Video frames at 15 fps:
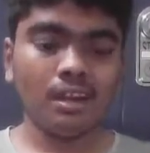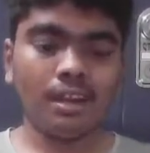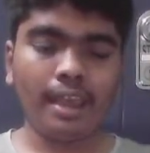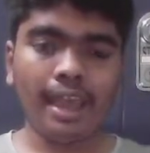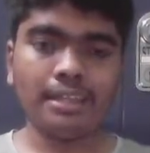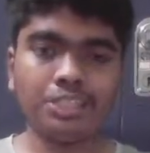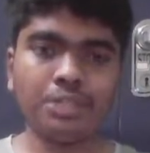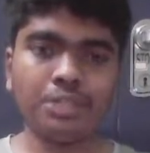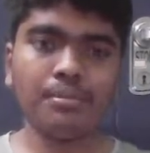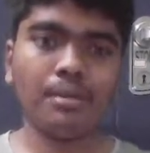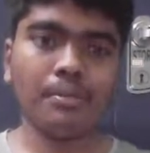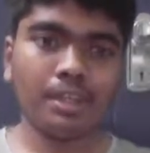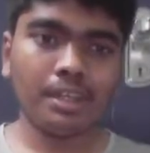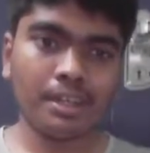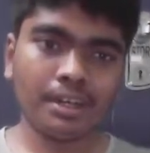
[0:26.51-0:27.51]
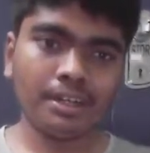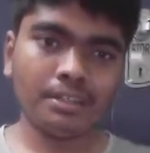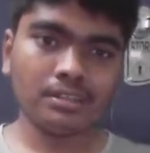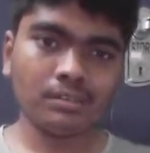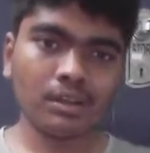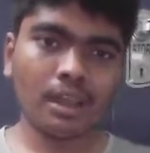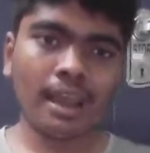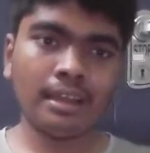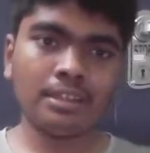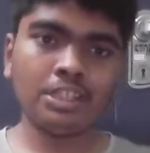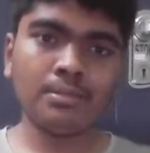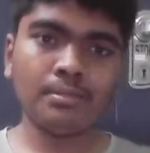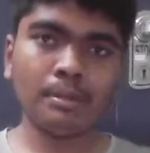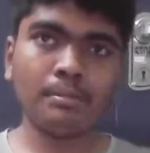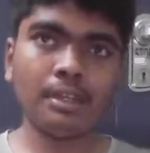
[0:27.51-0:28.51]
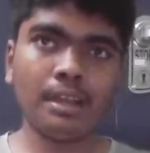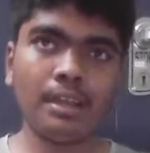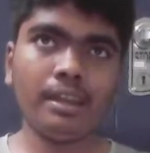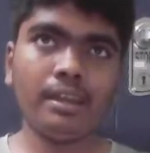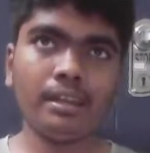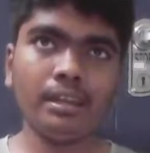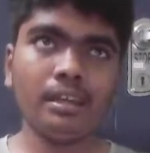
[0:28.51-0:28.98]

cache memory, right? So cache memory